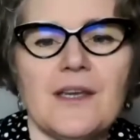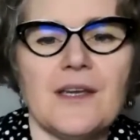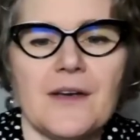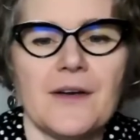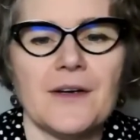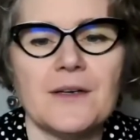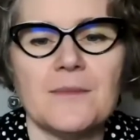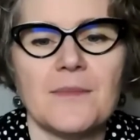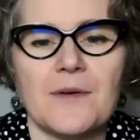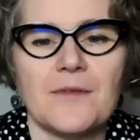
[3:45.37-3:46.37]
here
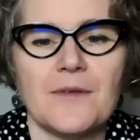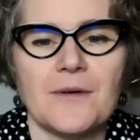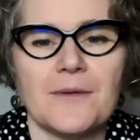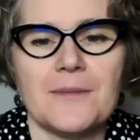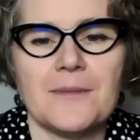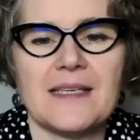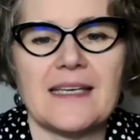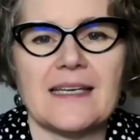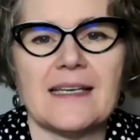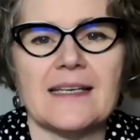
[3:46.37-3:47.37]
before we
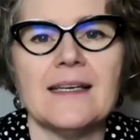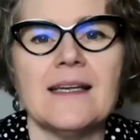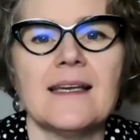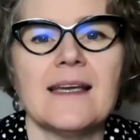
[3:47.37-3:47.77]
begin.